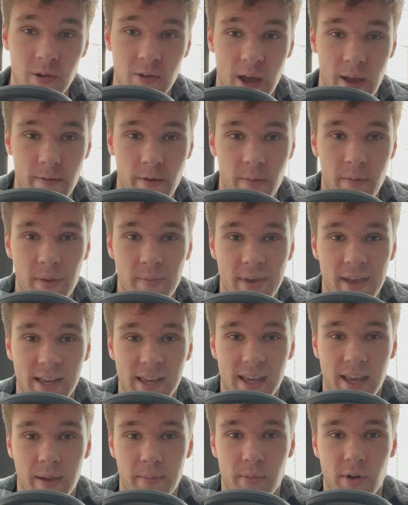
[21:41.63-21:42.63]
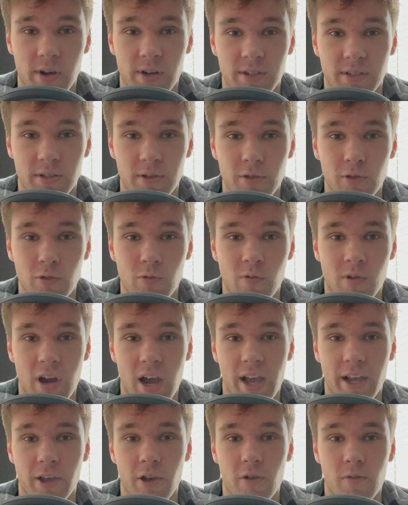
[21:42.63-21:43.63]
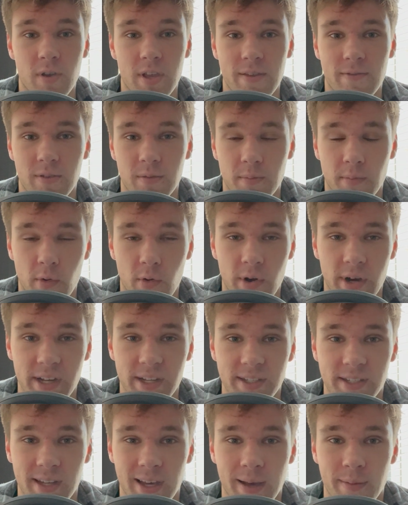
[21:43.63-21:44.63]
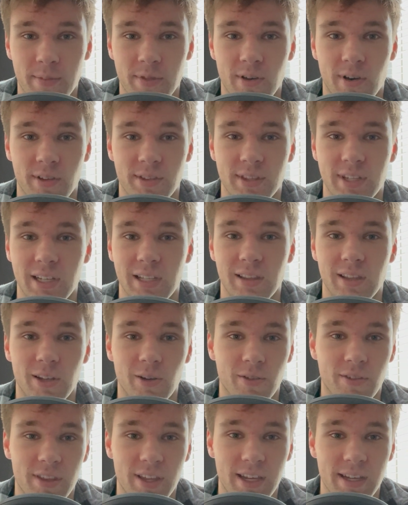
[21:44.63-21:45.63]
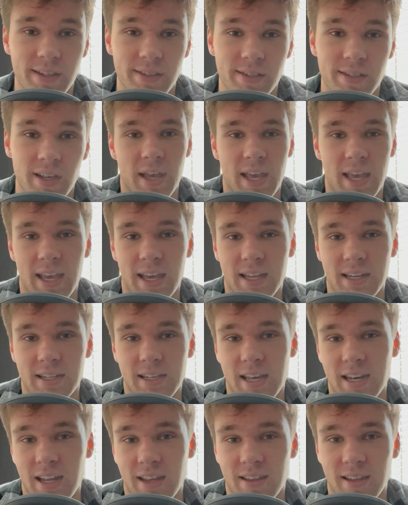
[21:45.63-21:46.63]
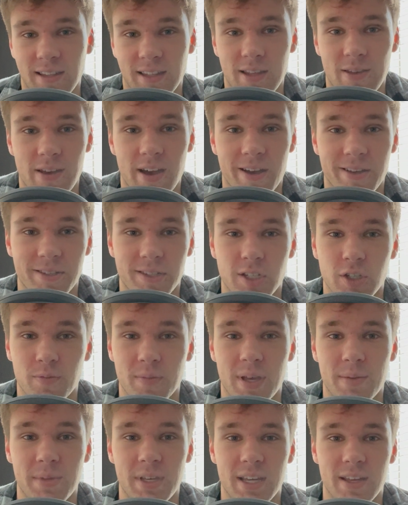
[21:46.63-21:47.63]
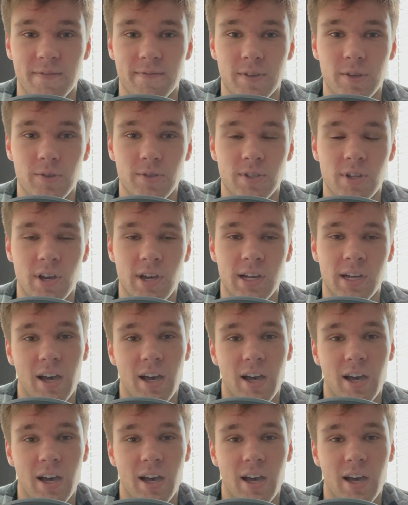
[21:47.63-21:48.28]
I will be making a part 2 where I go even more in depth on the little things and anything that you guys still may be confused on.